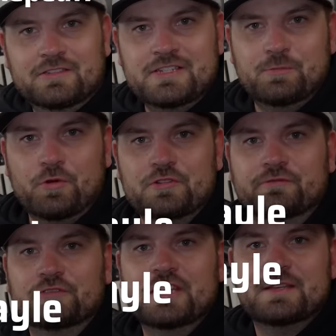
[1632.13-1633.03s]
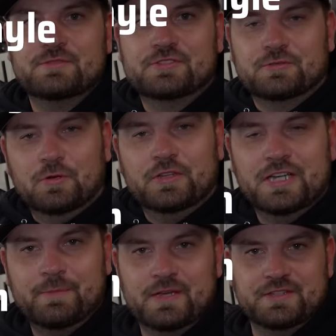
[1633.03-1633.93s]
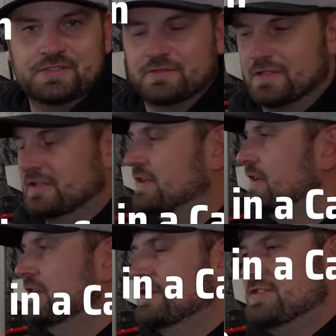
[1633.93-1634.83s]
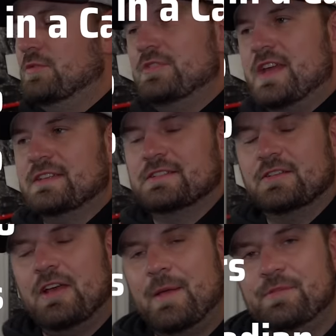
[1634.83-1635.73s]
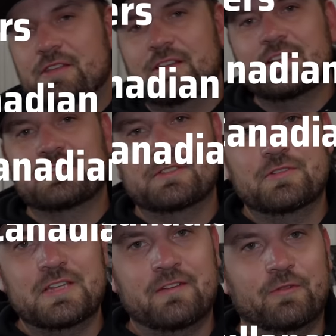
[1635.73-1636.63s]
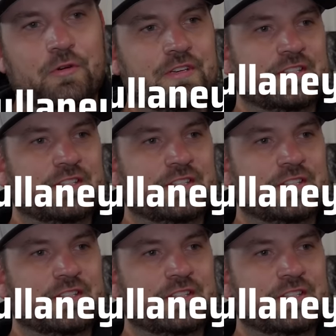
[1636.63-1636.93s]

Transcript: look at these wonderful names. Scroll we love every one of them. So nice. So happy that you guys are doing that for